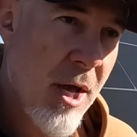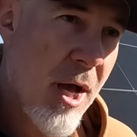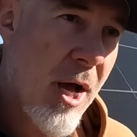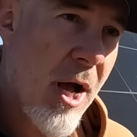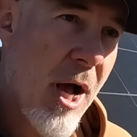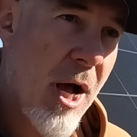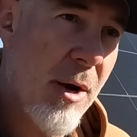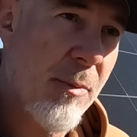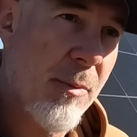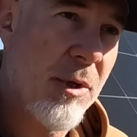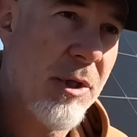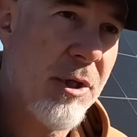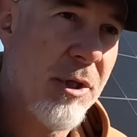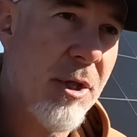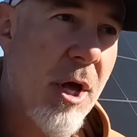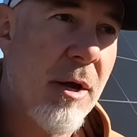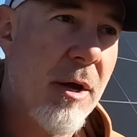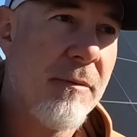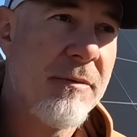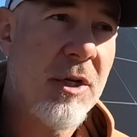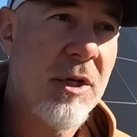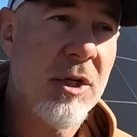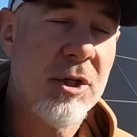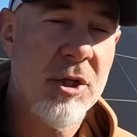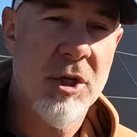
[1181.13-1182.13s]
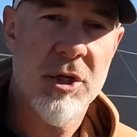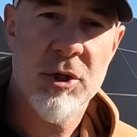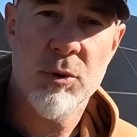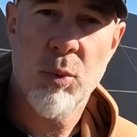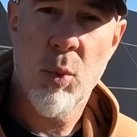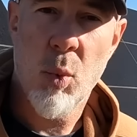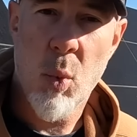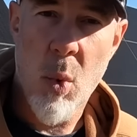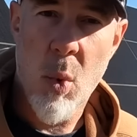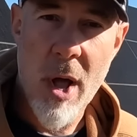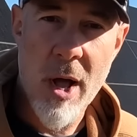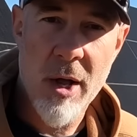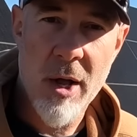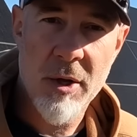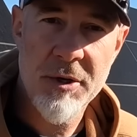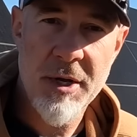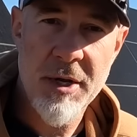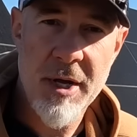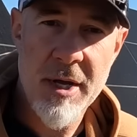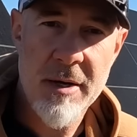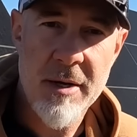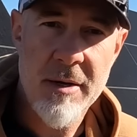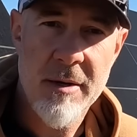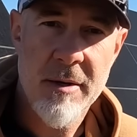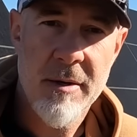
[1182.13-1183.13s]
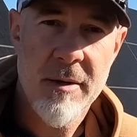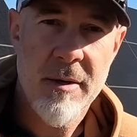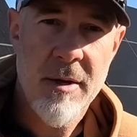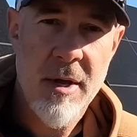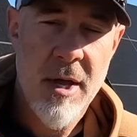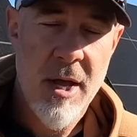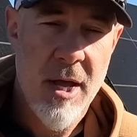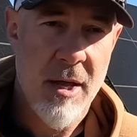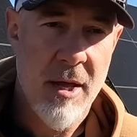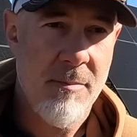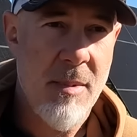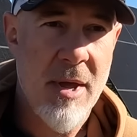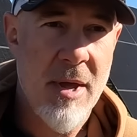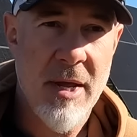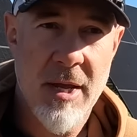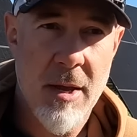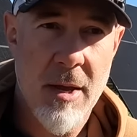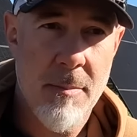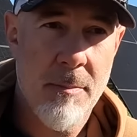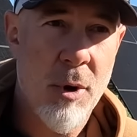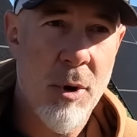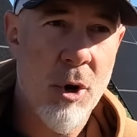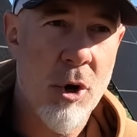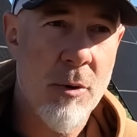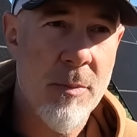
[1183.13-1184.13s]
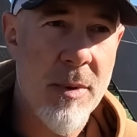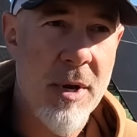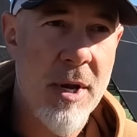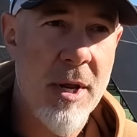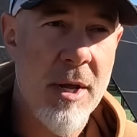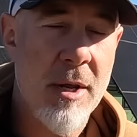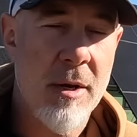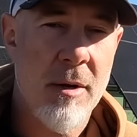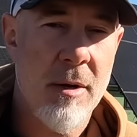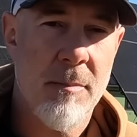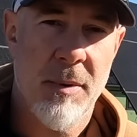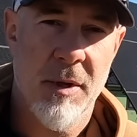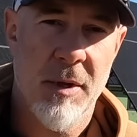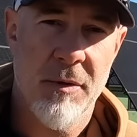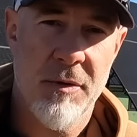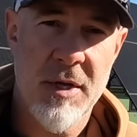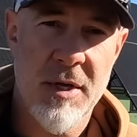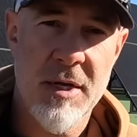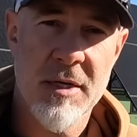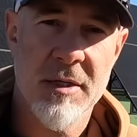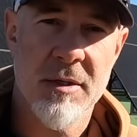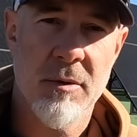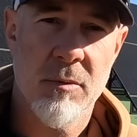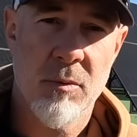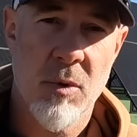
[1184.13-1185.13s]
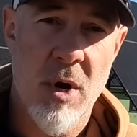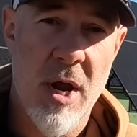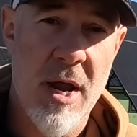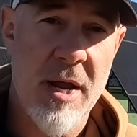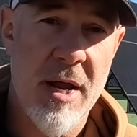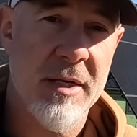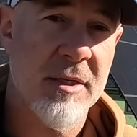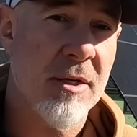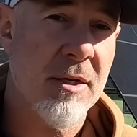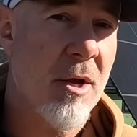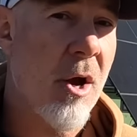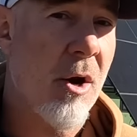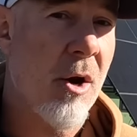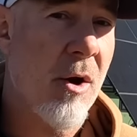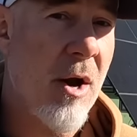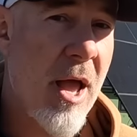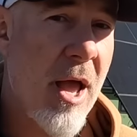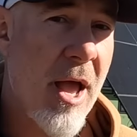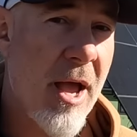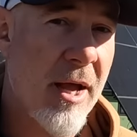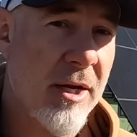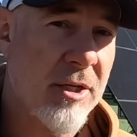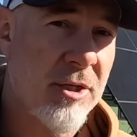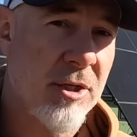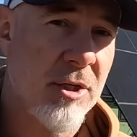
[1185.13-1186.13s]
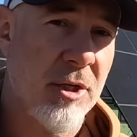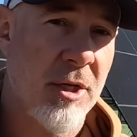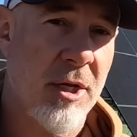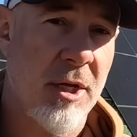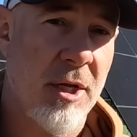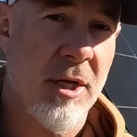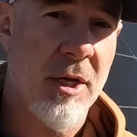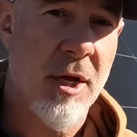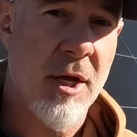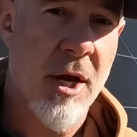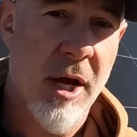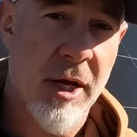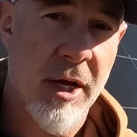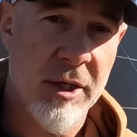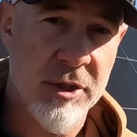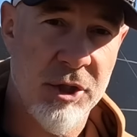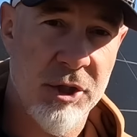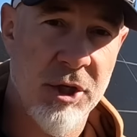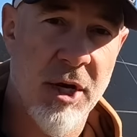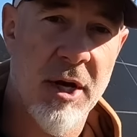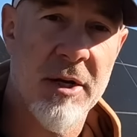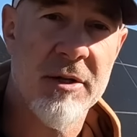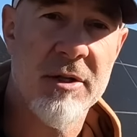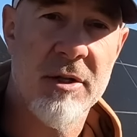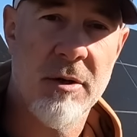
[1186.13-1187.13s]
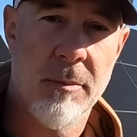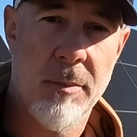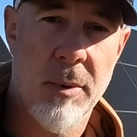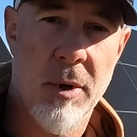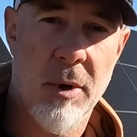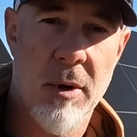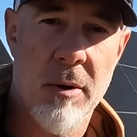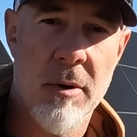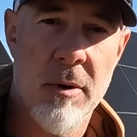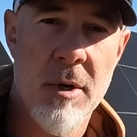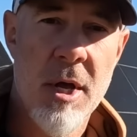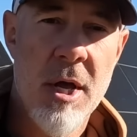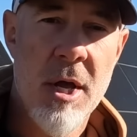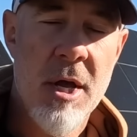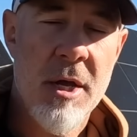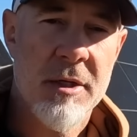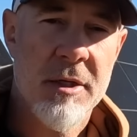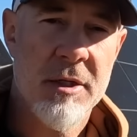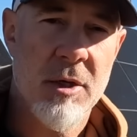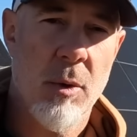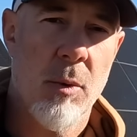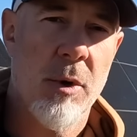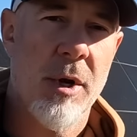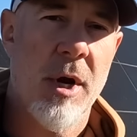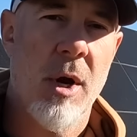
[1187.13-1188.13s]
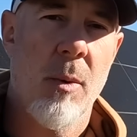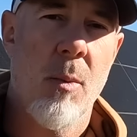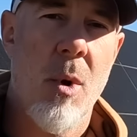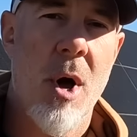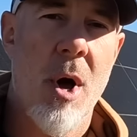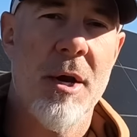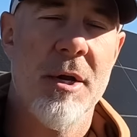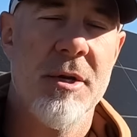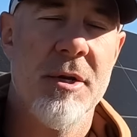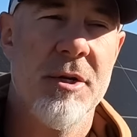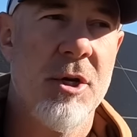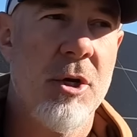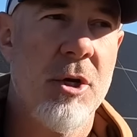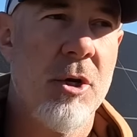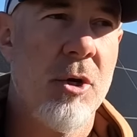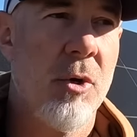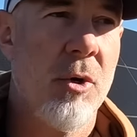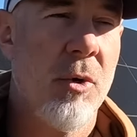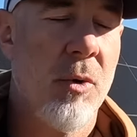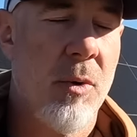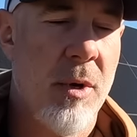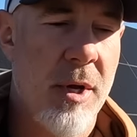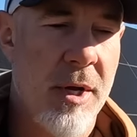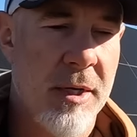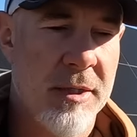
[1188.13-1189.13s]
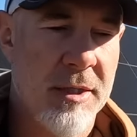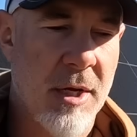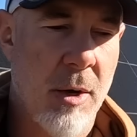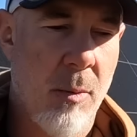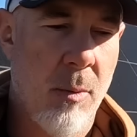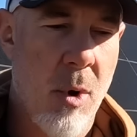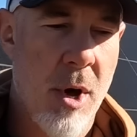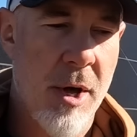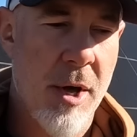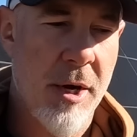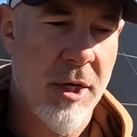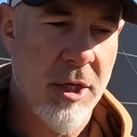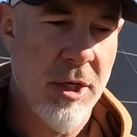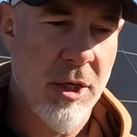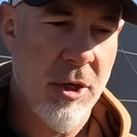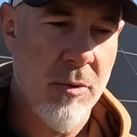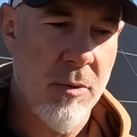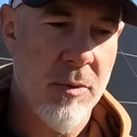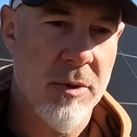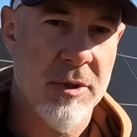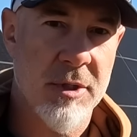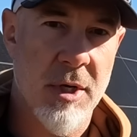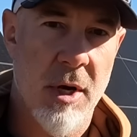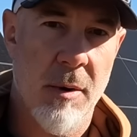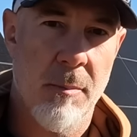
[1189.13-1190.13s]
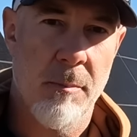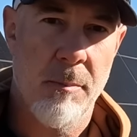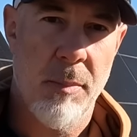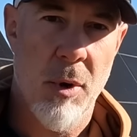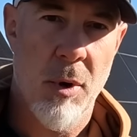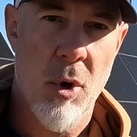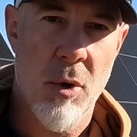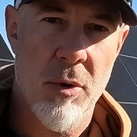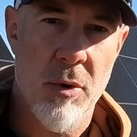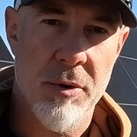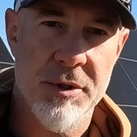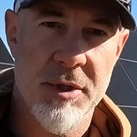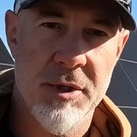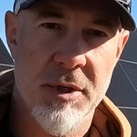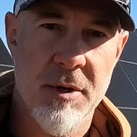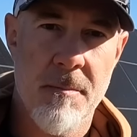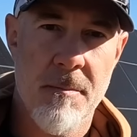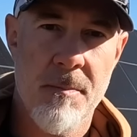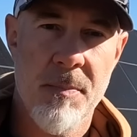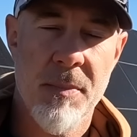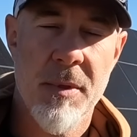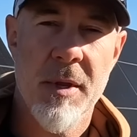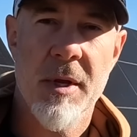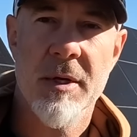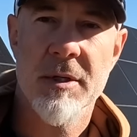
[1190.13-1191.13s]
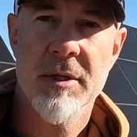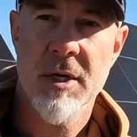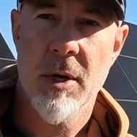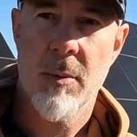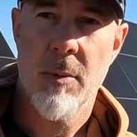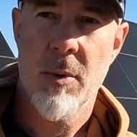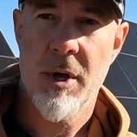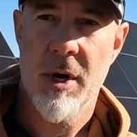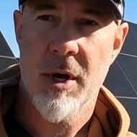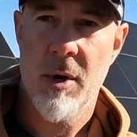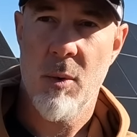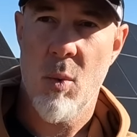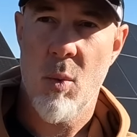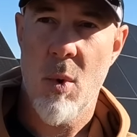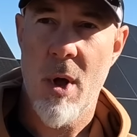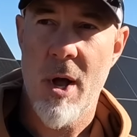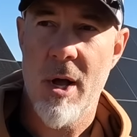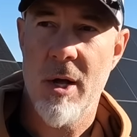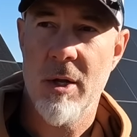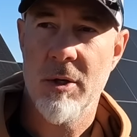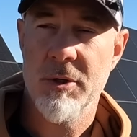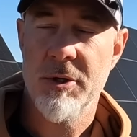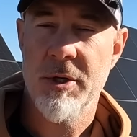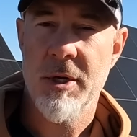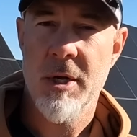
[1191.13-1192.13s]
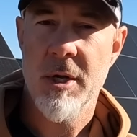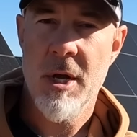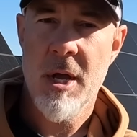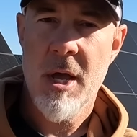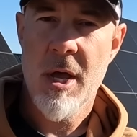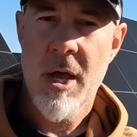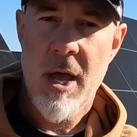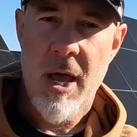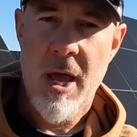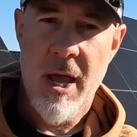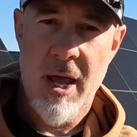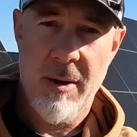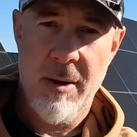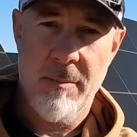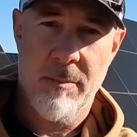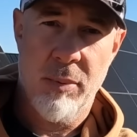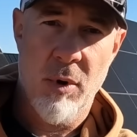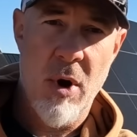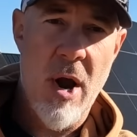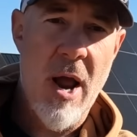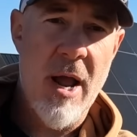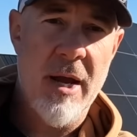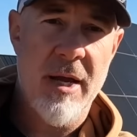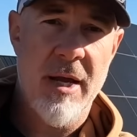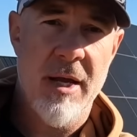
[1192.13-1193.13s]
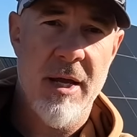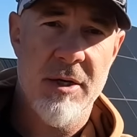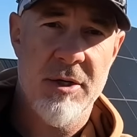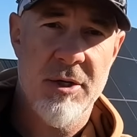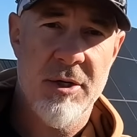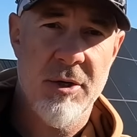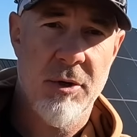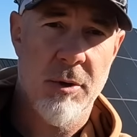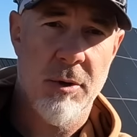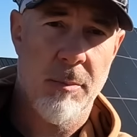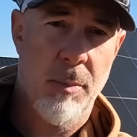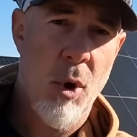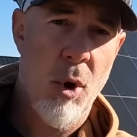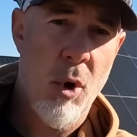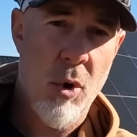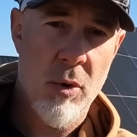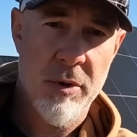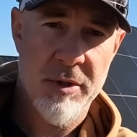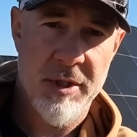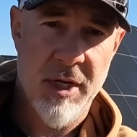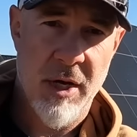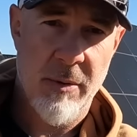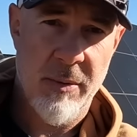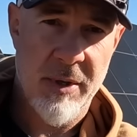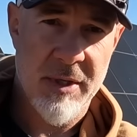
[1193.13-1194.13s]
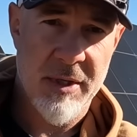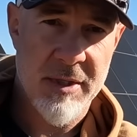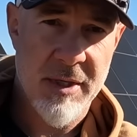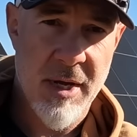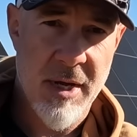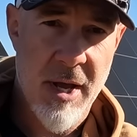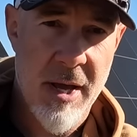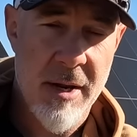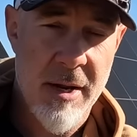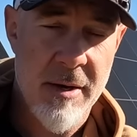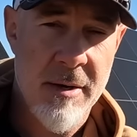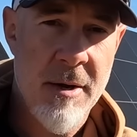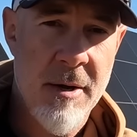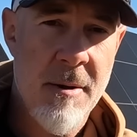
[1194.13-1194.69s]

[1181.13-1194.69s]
I would love to just weld it and make it permanent, but these arrays are actually adjustable. So what I want to do is I want to use a bolt. So I want to weld a bracket to the poles that we set